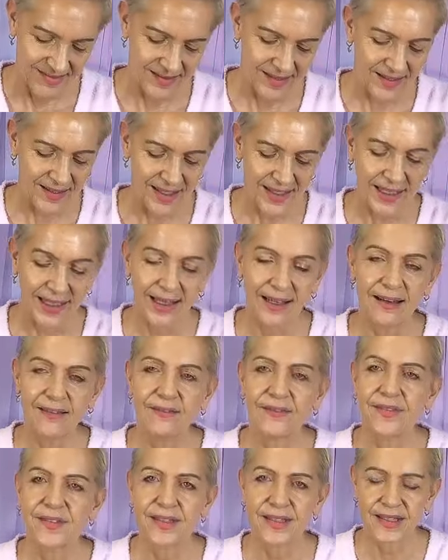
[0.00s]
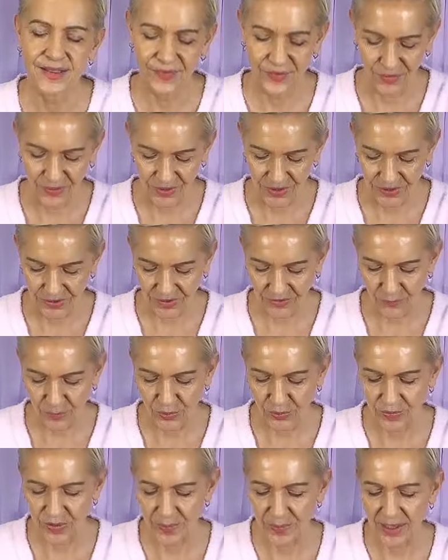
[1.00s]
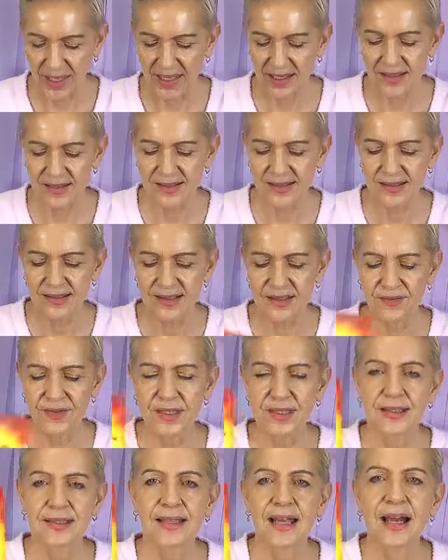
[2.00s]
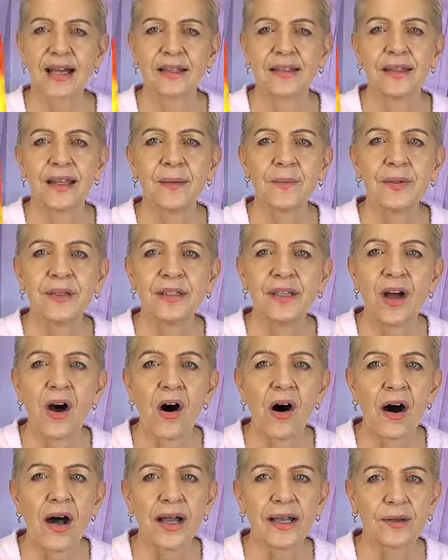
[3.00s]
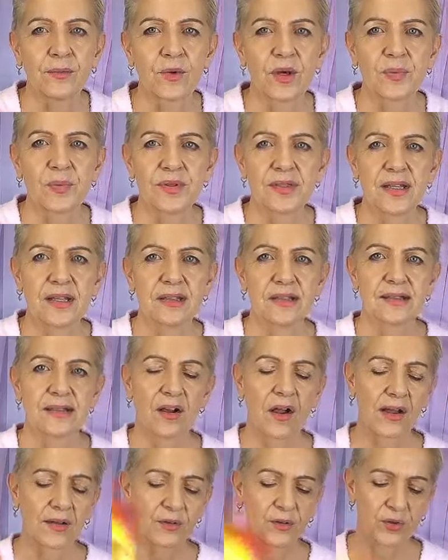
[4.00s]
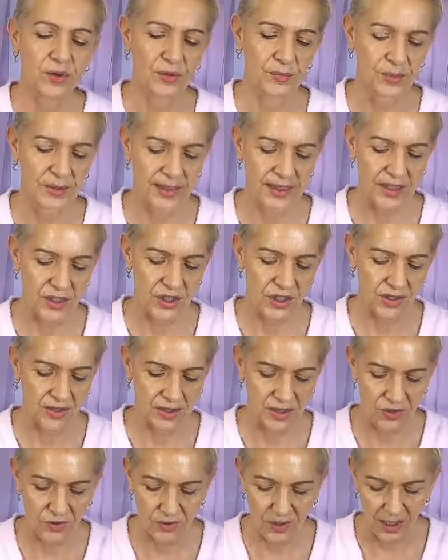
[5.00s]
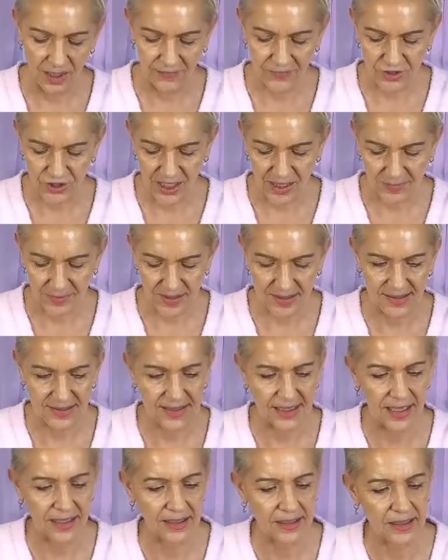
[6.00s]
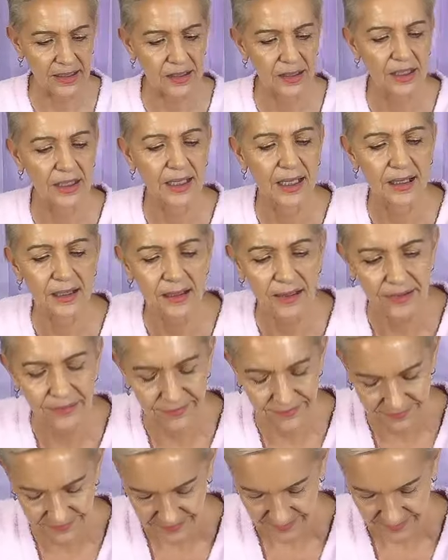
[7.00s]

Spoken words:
I love this for you. You pulled the Pegasus of the Sun. Number 9 represents cycle completions, new life chapter starting in your life.